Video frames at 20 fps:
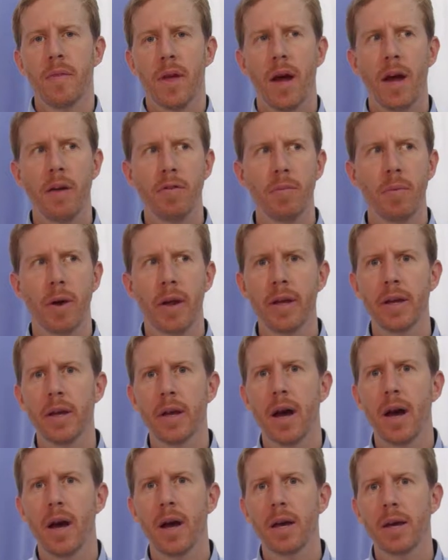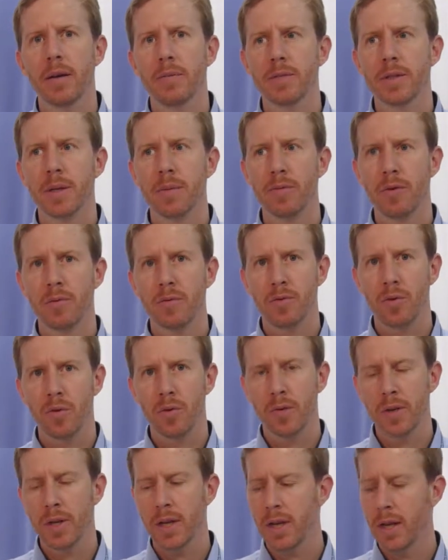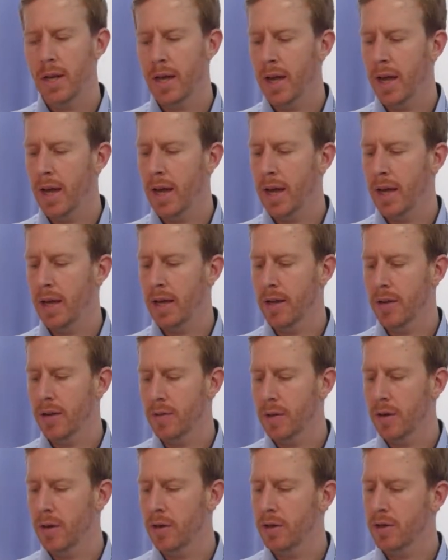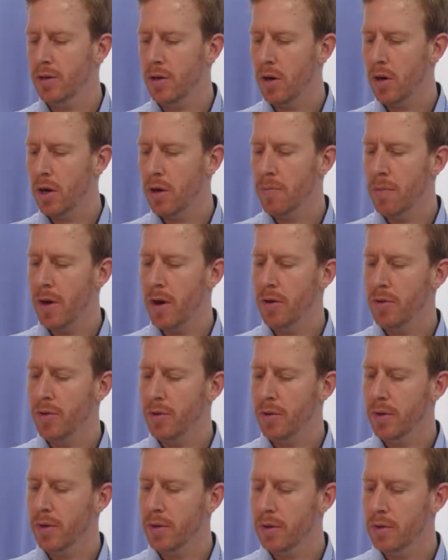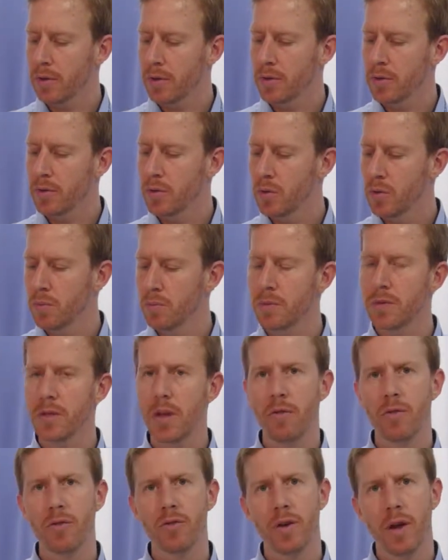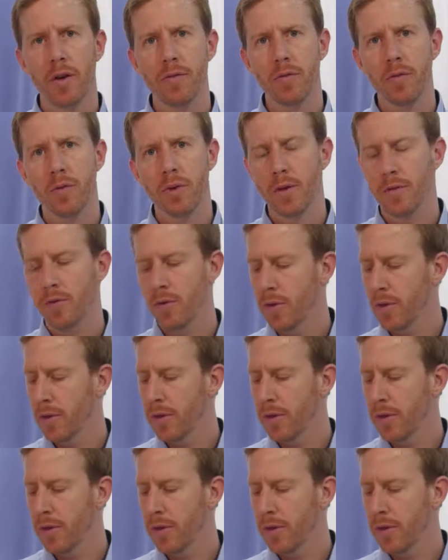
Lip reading: Hi everybody, I'm Tim from Chrosziel, and we're going to talk about the Zoom Servo drive unit for